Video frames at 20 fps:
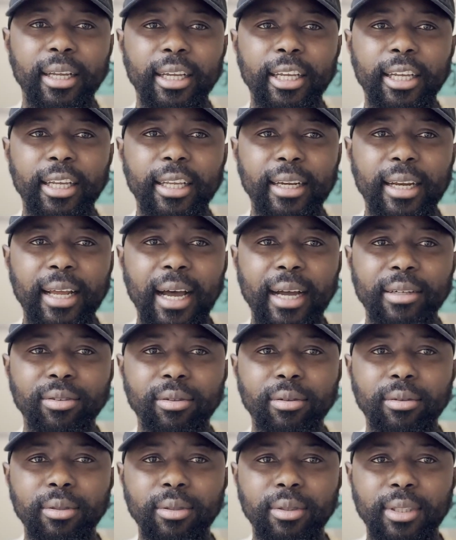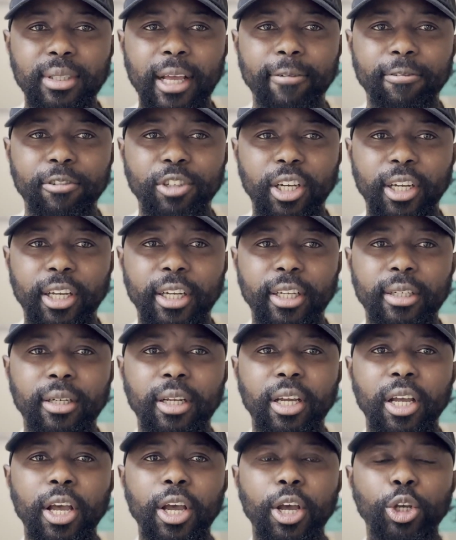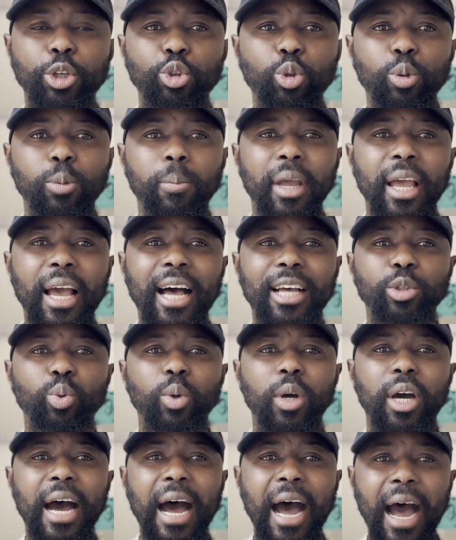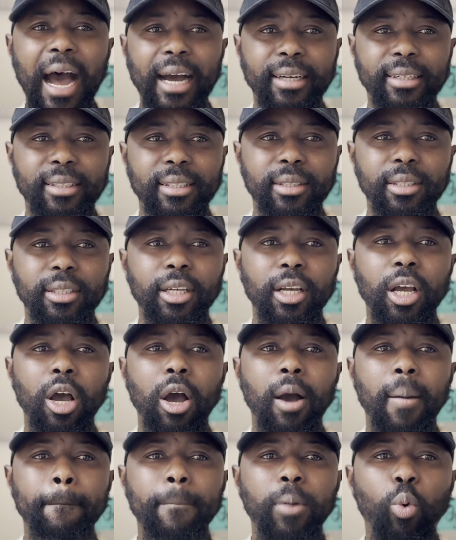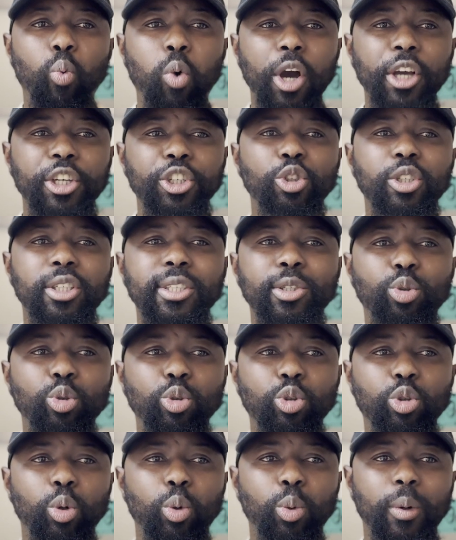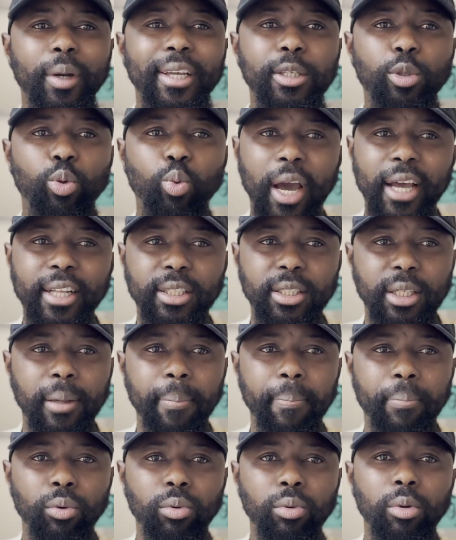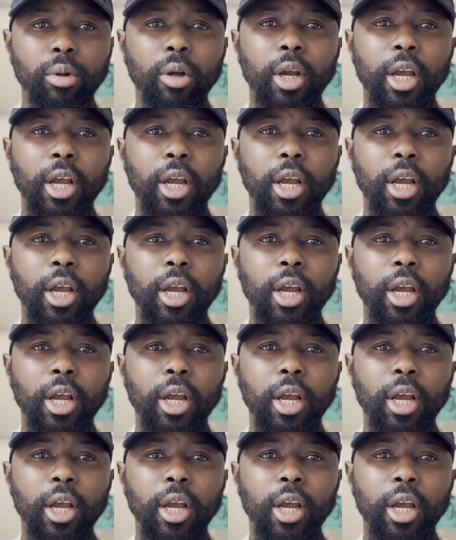in that self check-in, you may as well ask. But what you need to do is quite simple.